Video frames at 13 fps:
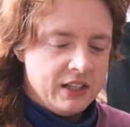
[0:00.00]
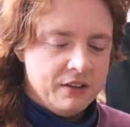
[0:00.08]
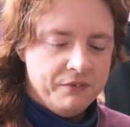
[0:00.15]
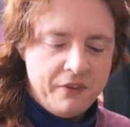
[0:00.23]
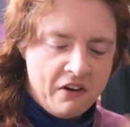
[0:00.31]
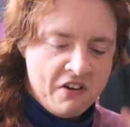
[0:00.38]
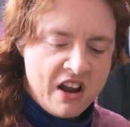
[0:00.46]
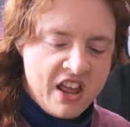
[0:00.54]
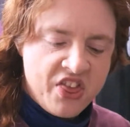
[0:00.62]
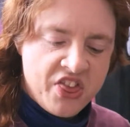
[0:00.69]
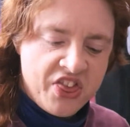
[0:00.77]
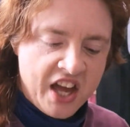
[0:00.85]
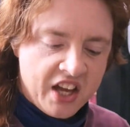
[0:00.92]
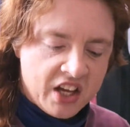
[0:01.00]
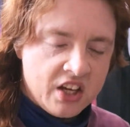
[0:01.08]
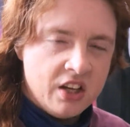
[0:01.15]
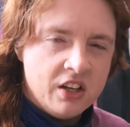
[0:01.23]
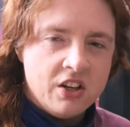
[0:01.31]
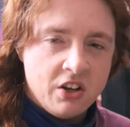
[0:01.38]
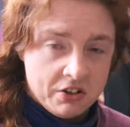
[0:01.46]
Very
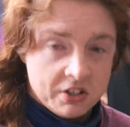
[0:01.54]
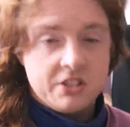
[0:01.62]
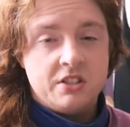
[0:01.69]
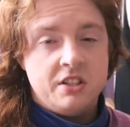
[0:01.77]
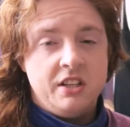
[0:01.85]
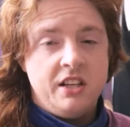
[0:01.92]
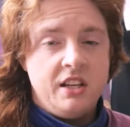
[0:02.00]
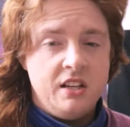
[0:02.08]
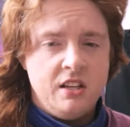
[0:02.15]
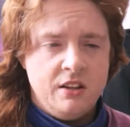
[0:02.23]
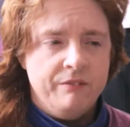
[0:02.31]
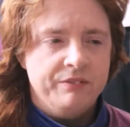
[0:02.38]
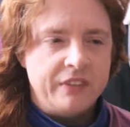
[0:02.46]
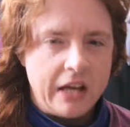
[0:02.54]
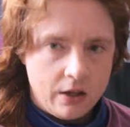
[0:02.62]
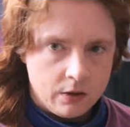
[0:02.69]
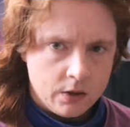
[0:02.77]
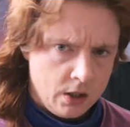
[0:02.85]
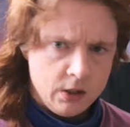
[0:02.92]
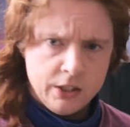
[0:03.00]
thick, custardy,
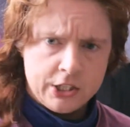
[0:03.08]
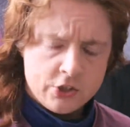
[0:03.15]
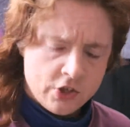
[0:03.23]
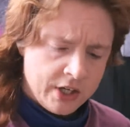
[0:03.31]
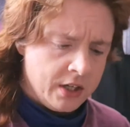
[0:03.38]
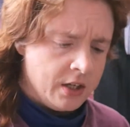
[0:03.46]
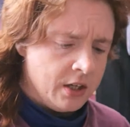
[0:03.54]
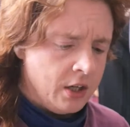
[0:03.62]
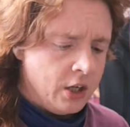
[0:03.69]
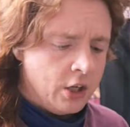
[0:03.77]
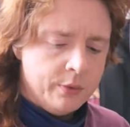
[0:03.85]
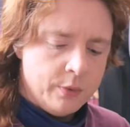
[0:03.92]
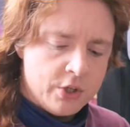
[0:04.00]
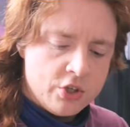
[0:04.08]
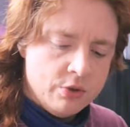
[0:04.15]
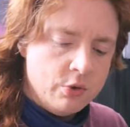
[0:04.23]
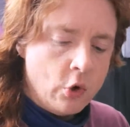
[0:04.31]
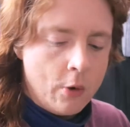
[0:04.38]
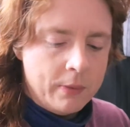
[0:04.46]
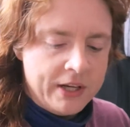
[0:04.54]
alcoholic drink, which you
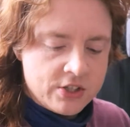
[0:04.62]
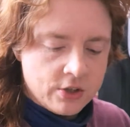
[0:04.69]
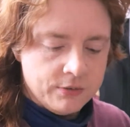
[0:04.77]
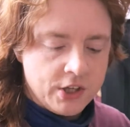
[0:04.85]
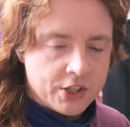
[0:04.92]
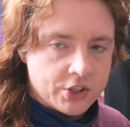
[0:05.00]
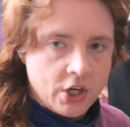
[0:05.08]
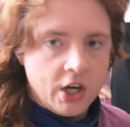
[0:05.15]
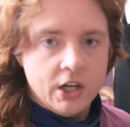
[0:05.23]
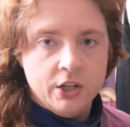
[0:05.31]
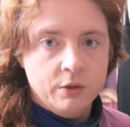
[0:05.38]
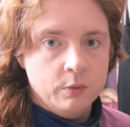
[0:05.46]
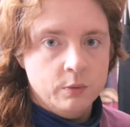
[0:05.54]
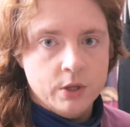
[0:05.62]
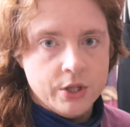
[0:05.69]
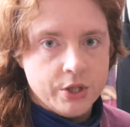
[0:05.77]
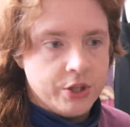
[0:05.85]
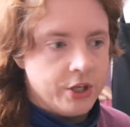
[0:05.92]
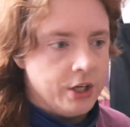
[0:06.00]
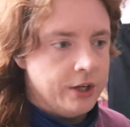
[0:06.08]
normally sort of like dilute with
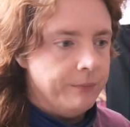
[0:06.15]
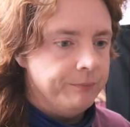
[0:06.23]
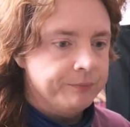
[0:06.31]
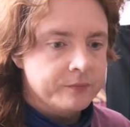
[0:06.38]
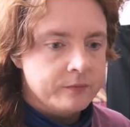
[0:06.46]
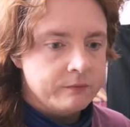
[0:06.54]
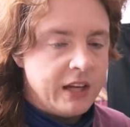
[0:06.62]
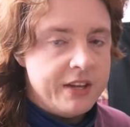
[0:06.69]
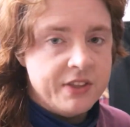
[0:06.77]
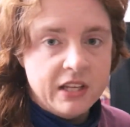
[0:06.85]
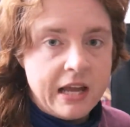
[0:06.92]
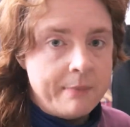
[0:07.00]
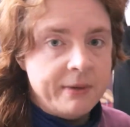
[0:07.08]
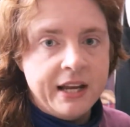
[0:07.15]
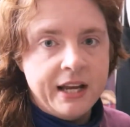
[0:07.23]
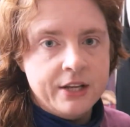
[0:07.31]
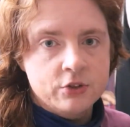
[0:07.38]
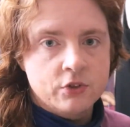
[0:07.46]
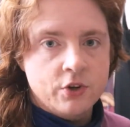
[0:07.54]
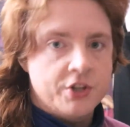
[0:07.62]
uh, either lemonade
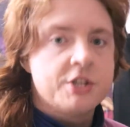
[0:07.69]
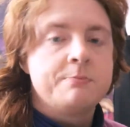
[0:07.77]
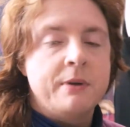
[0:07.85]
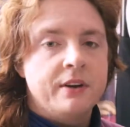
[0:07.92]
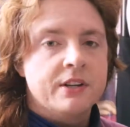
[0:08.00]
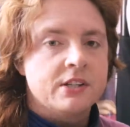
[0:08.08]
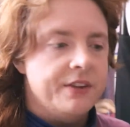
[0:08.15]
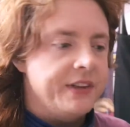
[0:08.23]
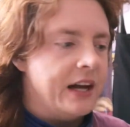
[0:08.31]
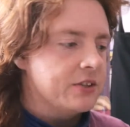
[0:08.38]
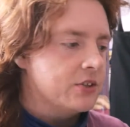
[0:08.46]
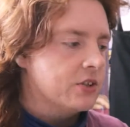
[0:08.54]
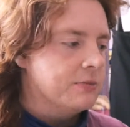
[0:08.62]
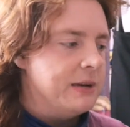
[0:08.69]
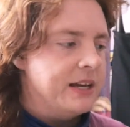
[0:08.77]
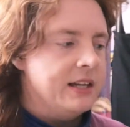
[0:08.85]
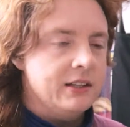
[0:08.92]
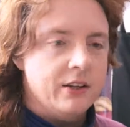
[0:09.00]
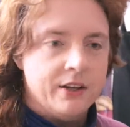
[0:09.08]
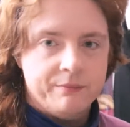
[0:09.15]
or other spirits like that, just to make
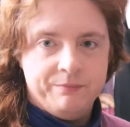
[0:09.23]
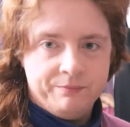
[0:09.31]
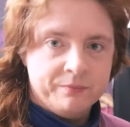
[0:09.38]
it like,